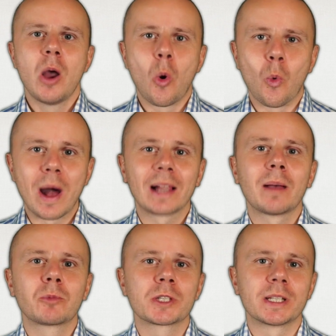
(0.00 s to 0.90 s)

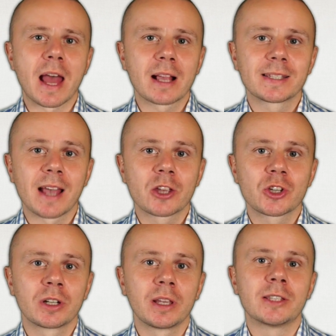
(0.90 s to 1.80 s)
Welcome to the next
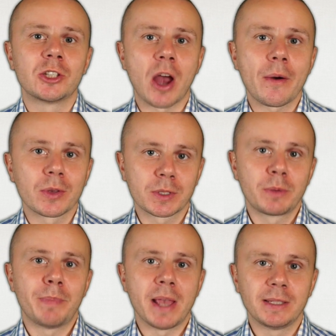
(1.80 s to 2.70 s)
section in the JavaScript
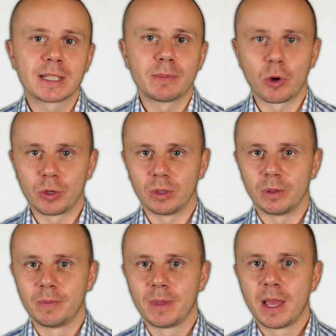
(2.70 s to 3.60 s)
Basics module.
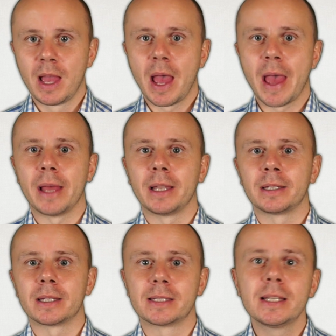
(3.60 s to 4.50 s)
And
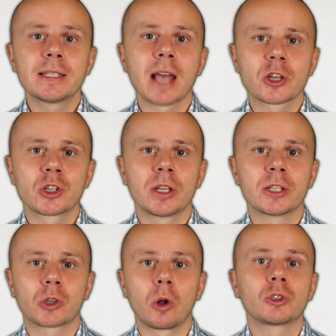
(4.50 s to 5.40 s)
this section is
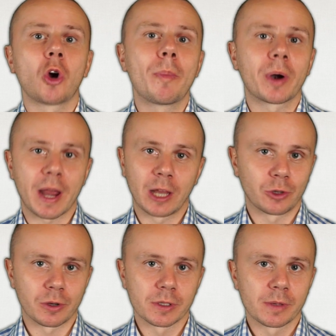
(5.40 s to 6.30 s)
called
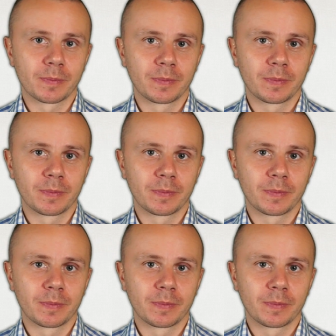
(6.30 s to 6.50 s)
Operators.